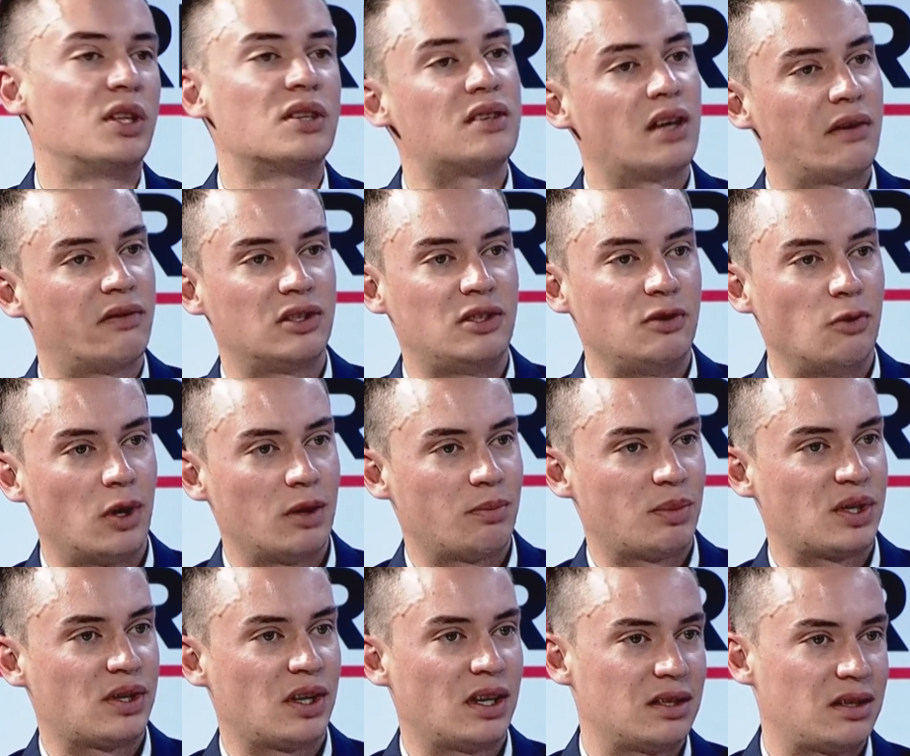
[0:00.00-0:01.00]

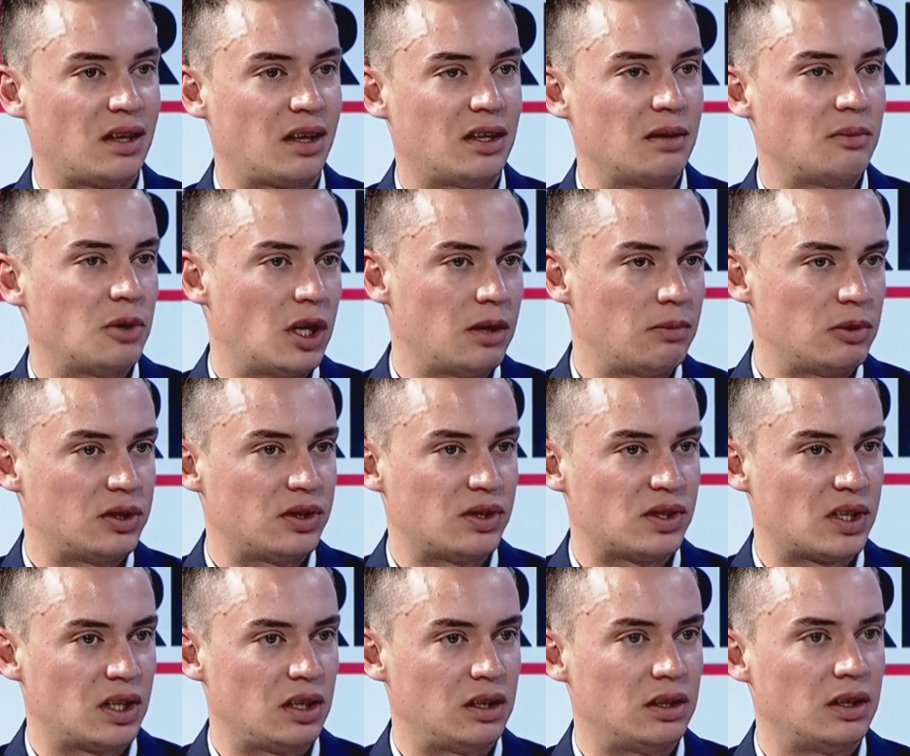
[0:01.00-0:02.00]
71% had they been able to
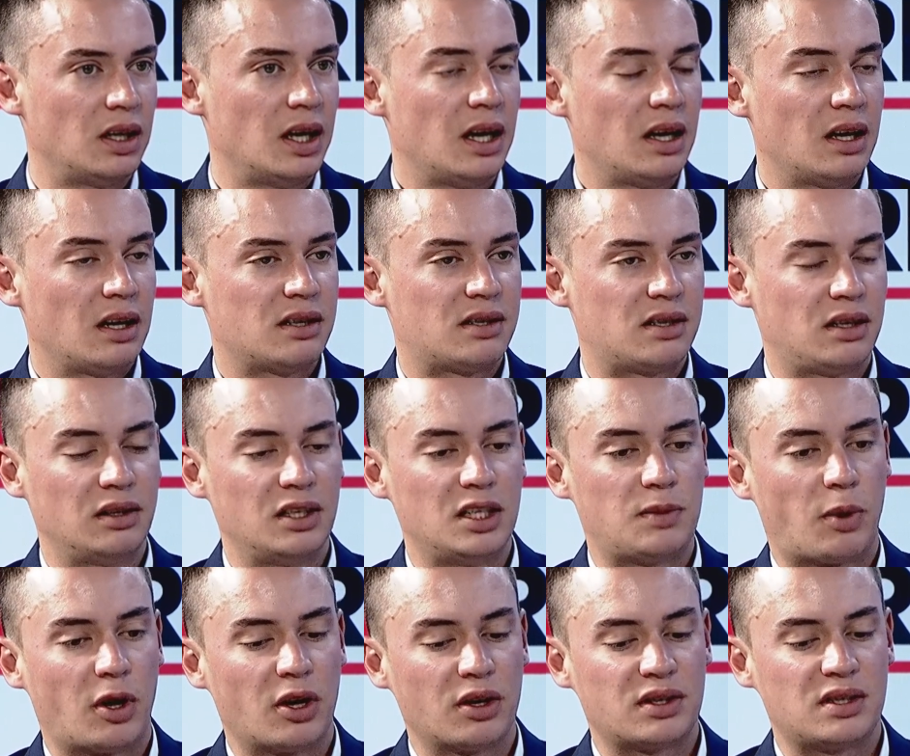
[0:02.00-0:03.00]
sell these
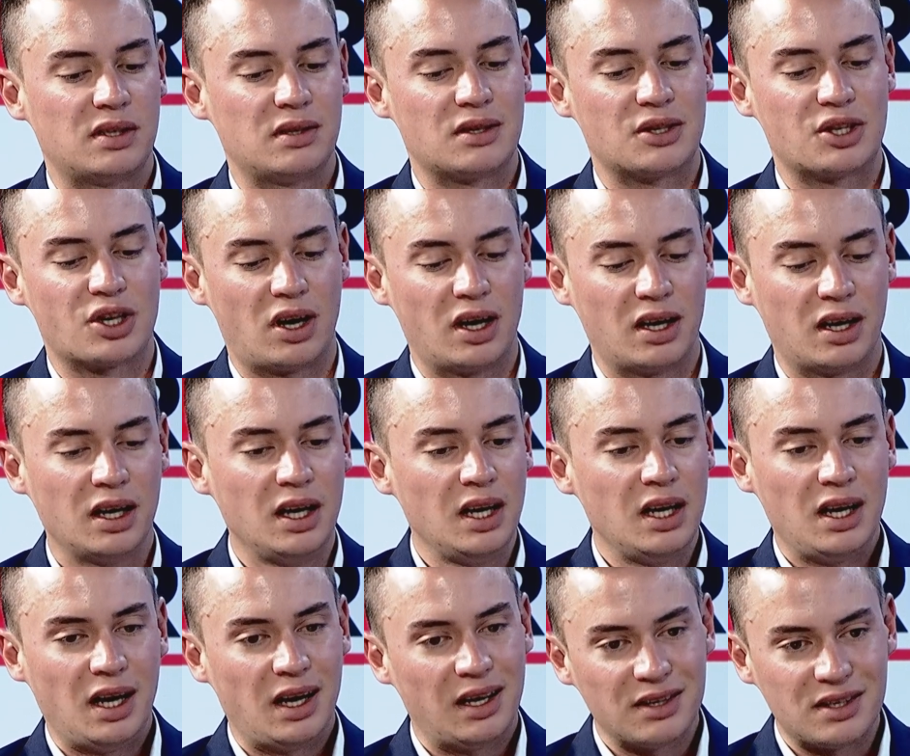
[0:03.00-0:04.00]
products into China.
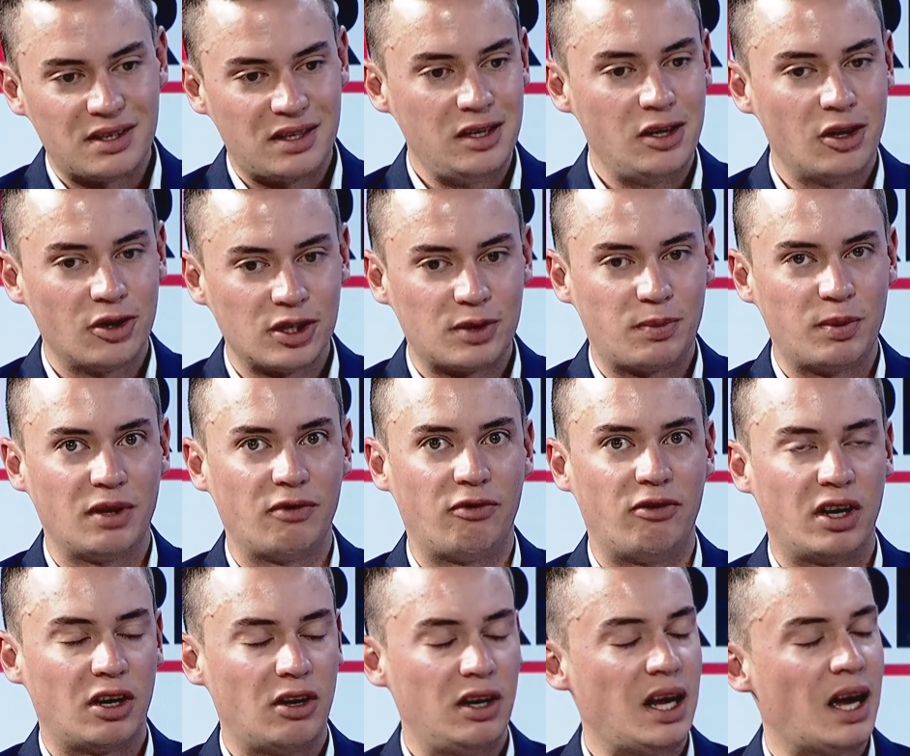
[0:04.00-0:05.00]
And the CEO has been
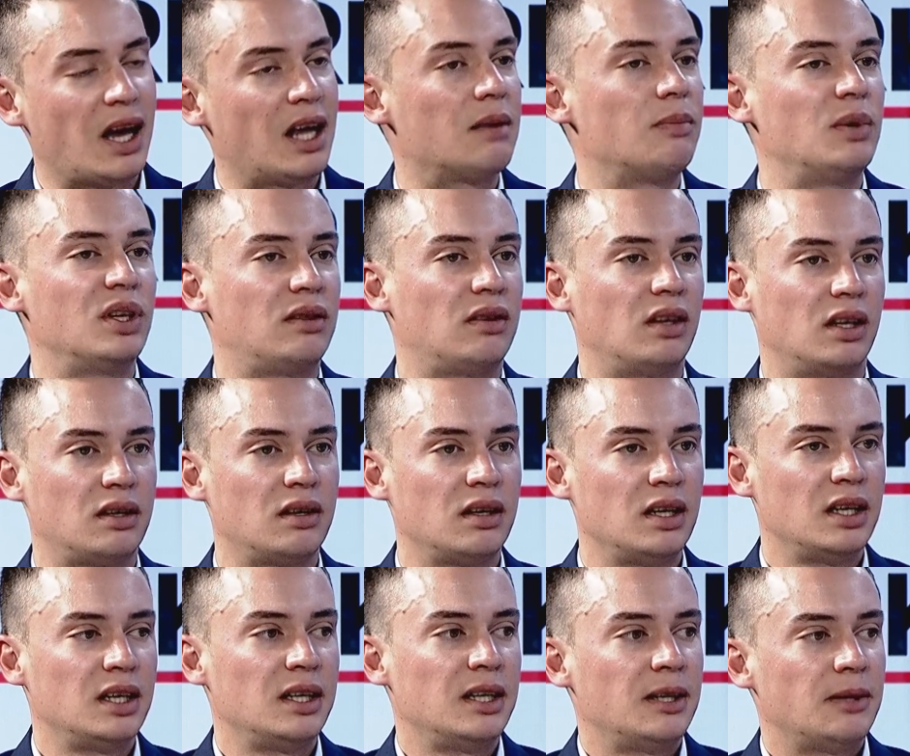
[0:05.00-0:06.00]
very adamant that
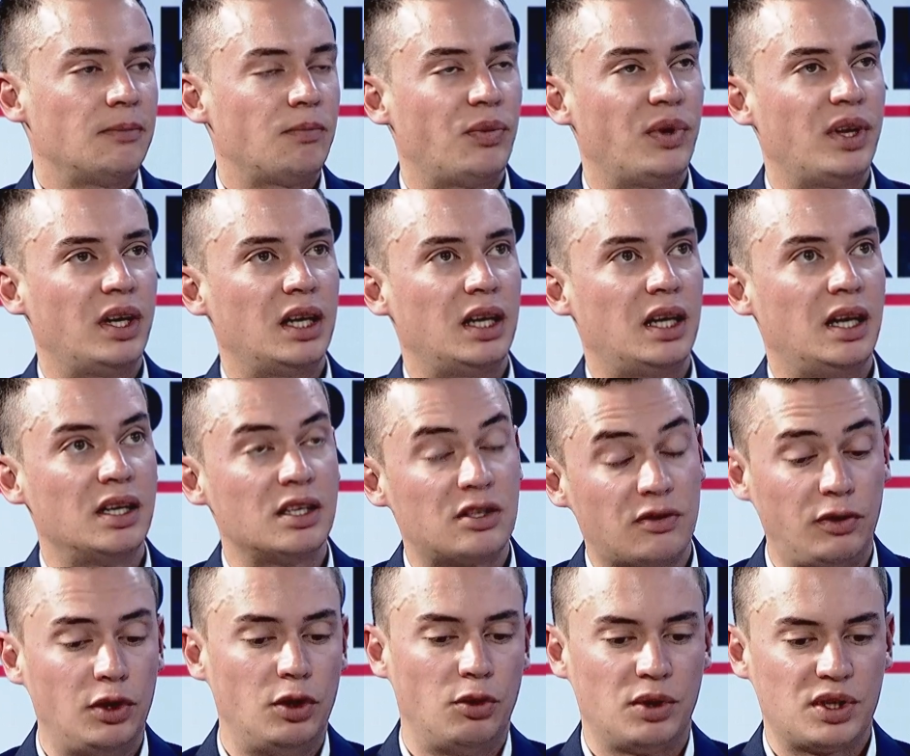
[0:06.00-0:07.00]
his
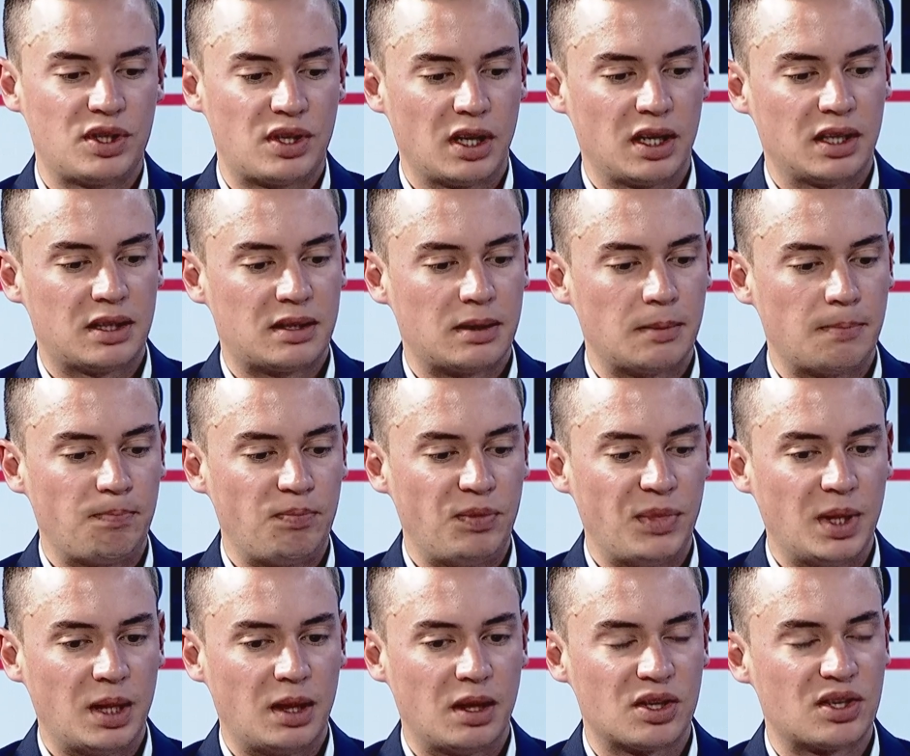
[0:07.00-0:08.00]
view is that
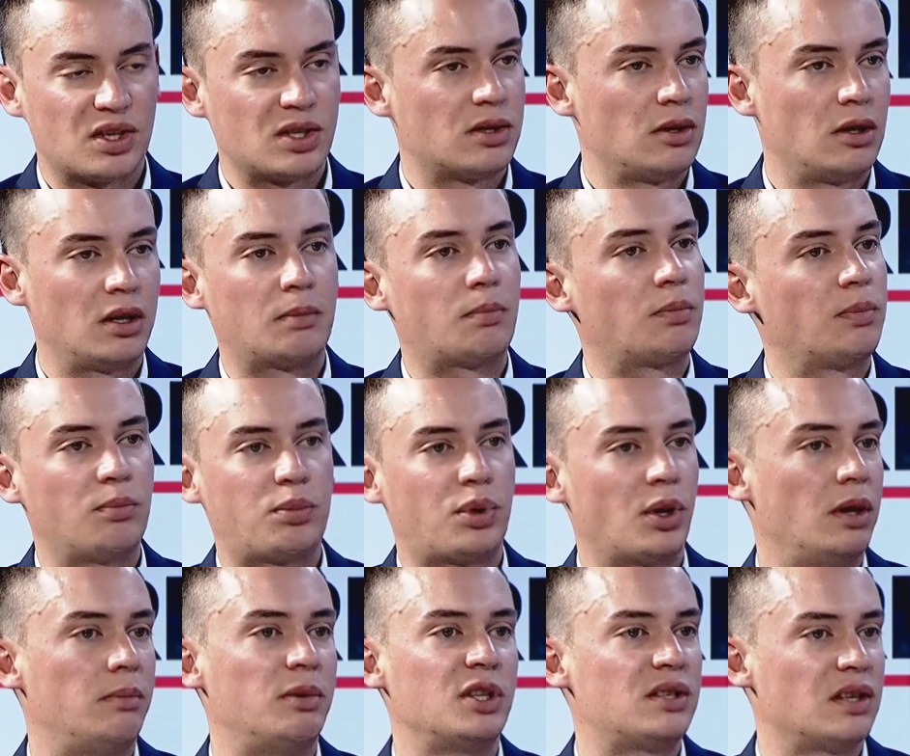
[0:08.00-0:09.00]
this is not
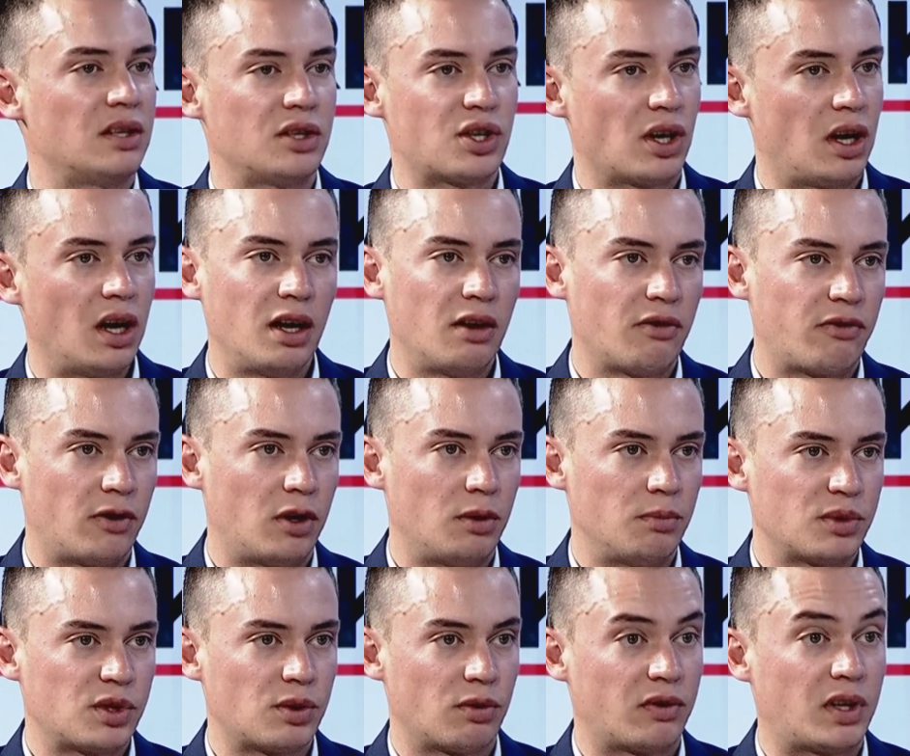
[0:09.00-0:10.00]
prohibiting China
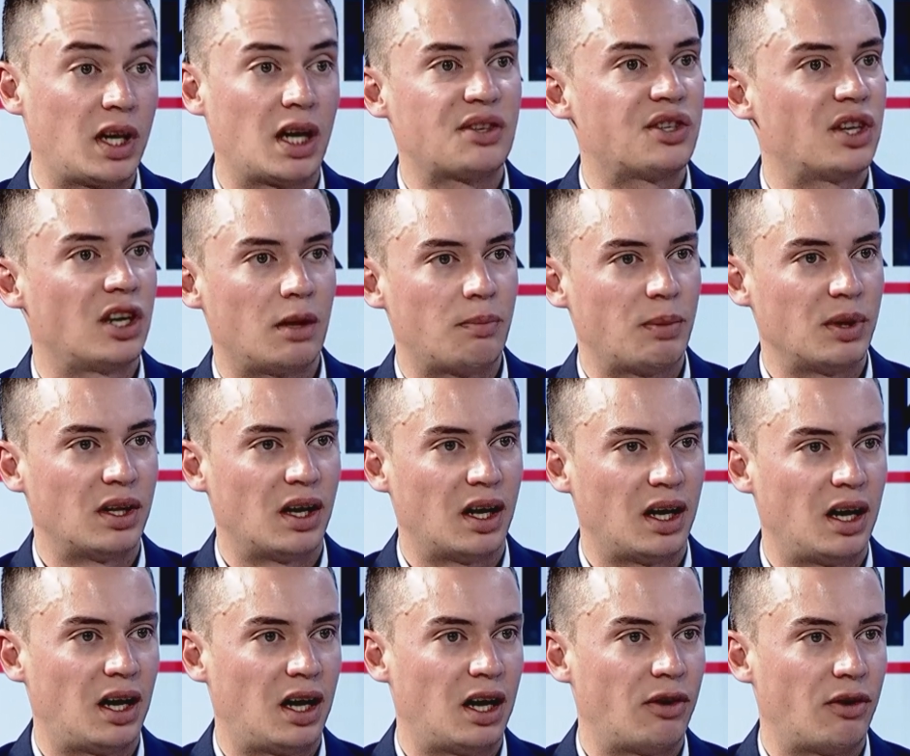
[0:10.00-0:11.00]
from sort of catching up in the
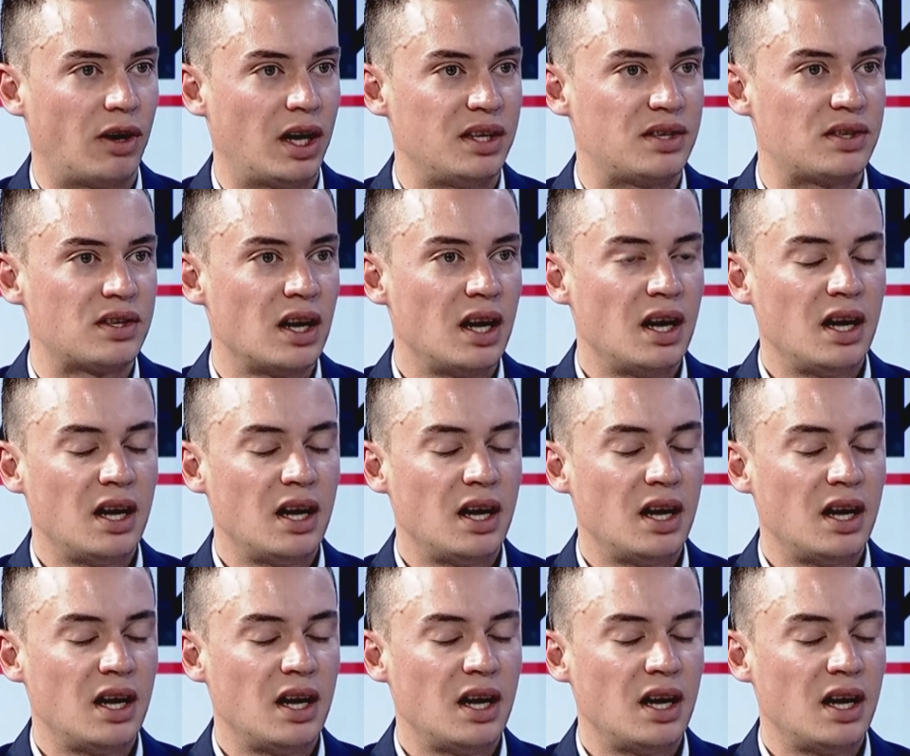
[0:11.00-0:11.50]
AI race.